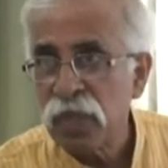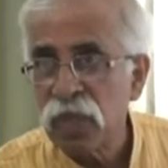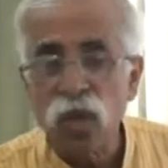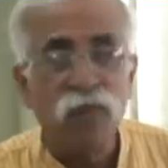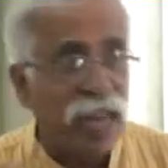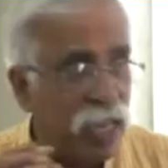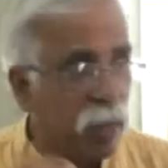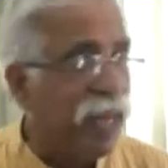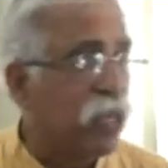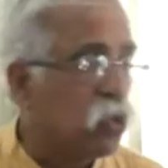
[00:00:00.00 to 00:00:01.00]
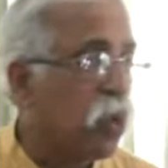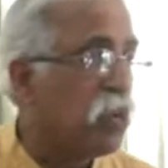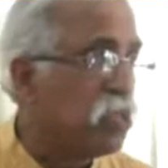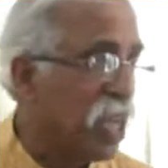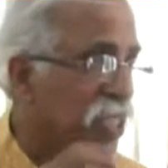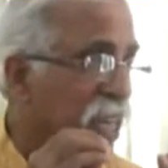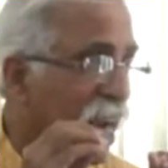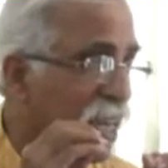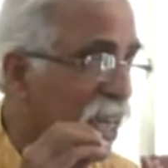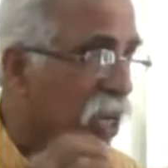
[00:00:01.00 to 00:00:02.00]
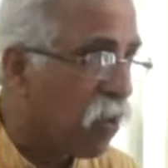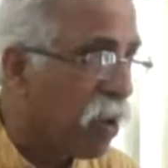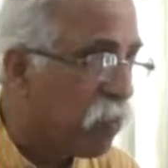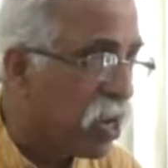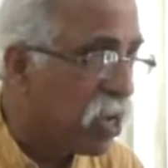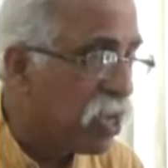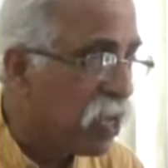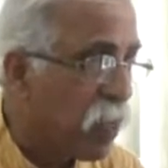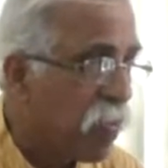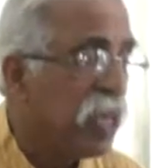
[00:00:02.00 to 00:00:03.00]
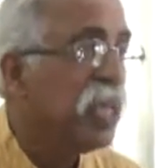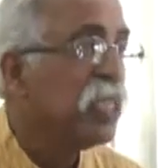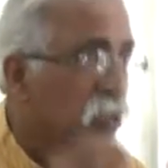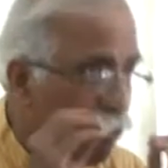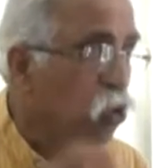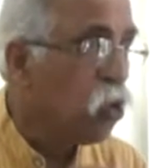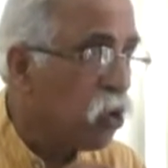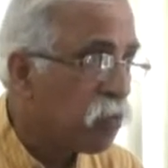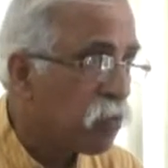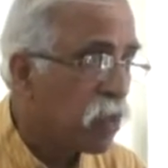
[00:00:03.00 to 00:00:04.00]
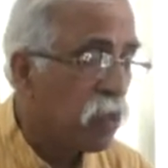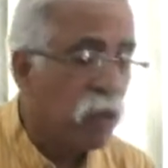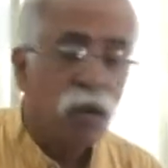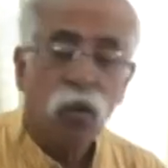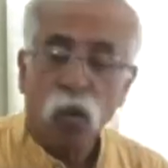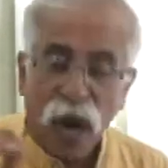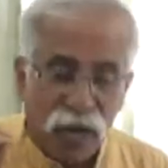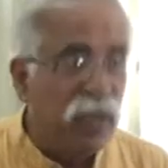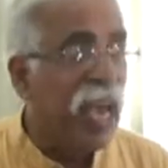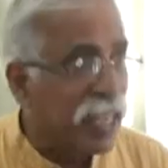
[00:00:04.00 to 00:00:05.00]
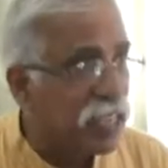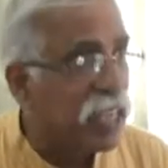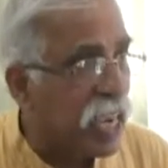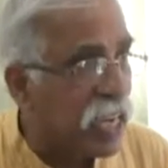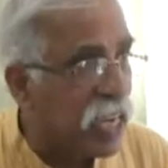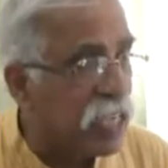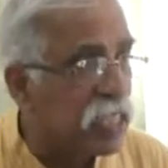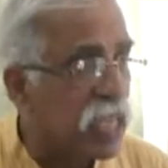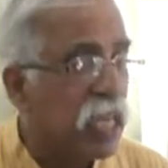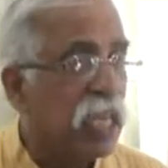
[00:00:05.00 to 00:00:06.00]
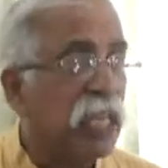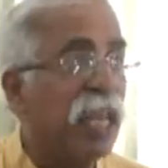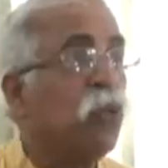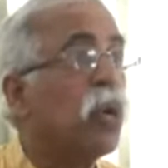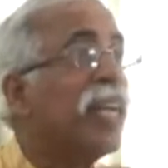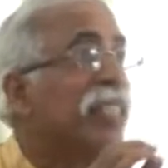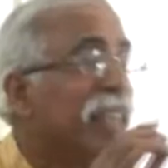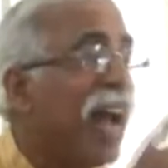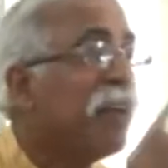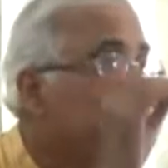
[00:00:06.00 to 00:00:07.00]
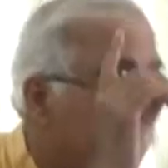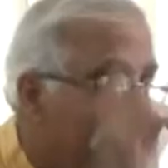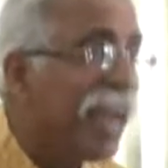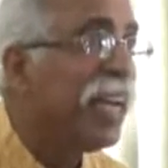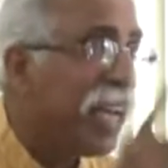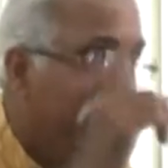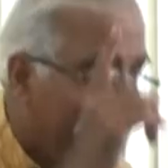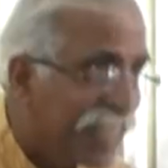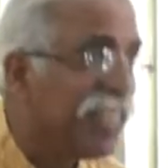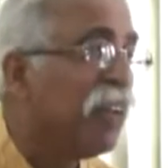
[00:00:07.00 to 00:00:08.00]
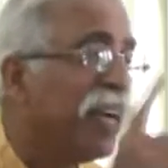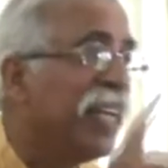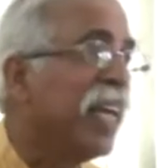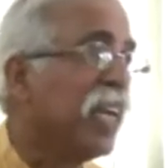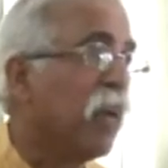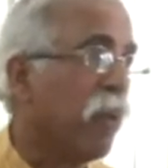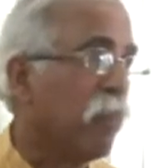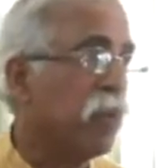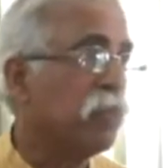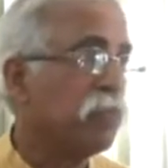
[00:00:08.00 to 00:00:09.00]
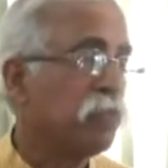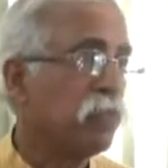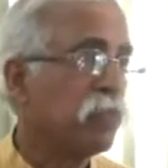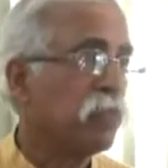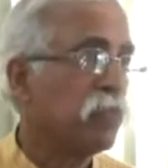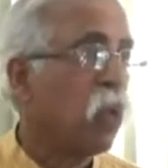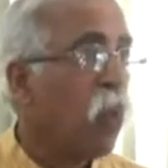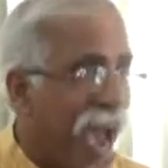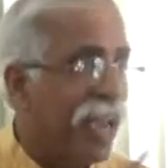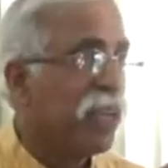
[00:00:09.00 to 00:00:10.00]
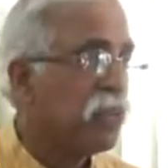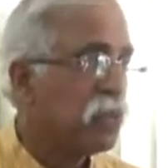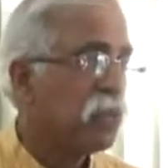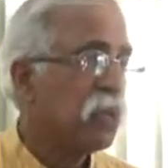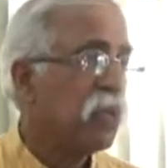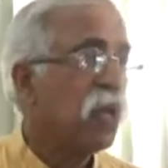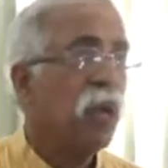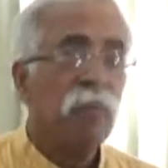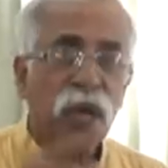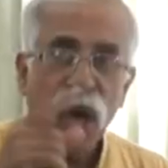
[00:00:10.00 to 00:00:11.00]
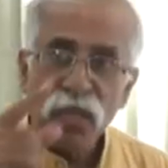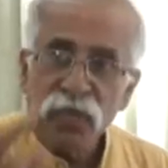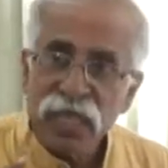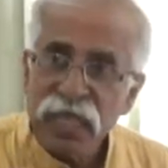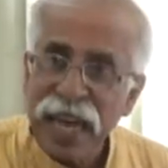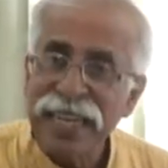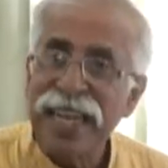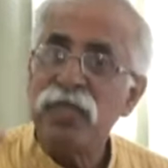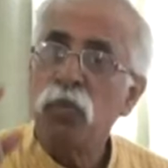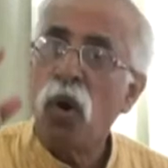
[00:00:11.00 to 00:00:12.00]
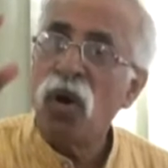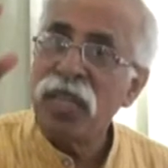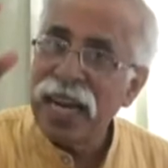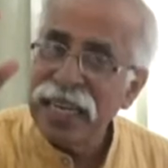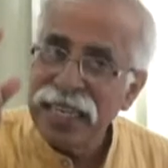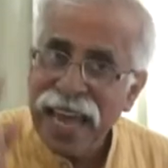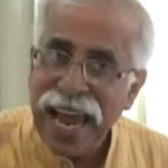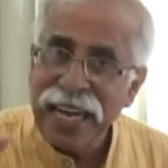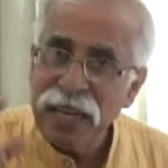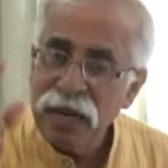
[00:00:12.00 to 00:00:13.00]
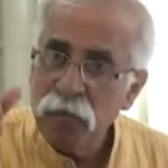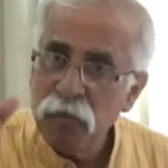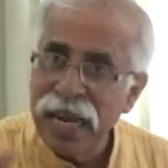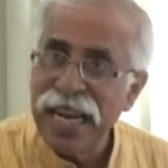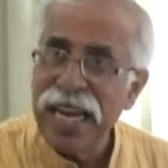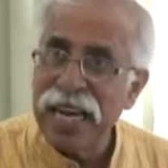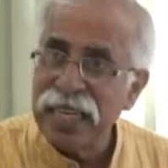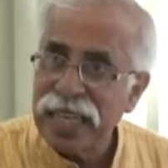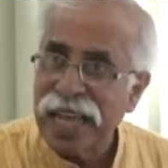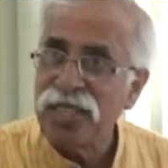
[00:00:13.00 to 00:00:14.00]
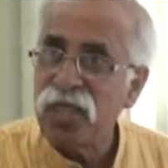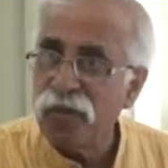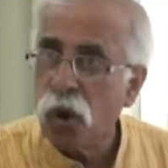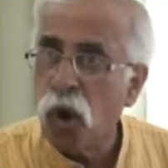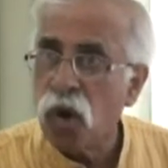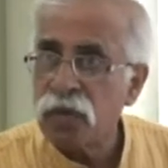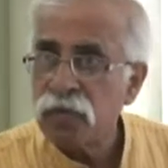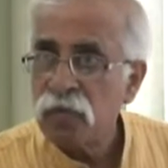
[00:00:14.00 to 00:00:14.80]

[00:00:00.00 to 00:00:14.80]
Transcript: So if anybody is going to say starting in November, he is a fool. What we are saying is that you can start mining activity in November. Why? Because we said there is more than 10 million tons of ore